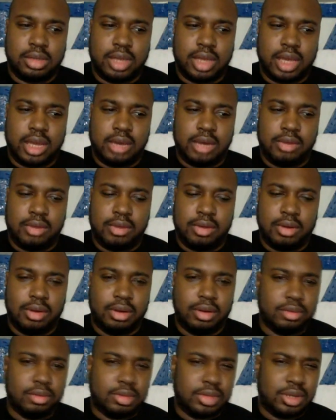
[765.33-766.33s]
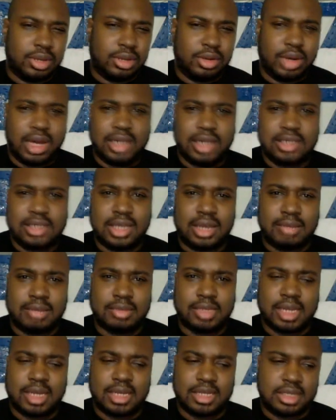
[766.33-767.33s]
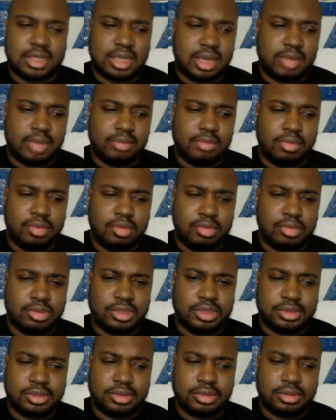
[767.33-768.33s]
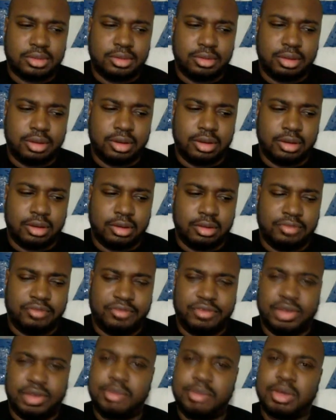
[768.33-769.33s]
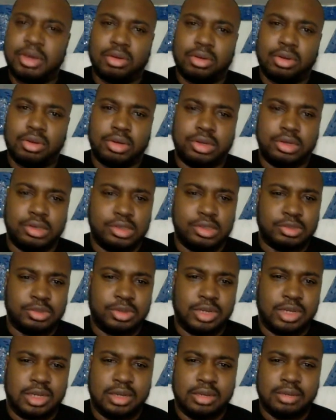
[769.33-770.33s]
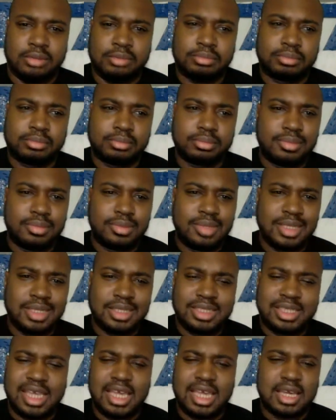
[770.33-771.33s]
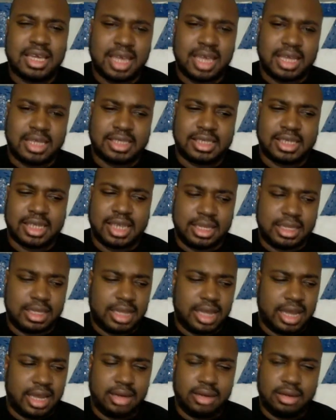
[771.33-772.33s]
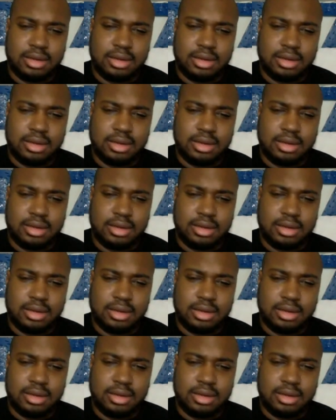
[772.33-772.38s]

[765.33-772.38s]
And 9 times out of 10, most female lawyers wouldn't take a case like that.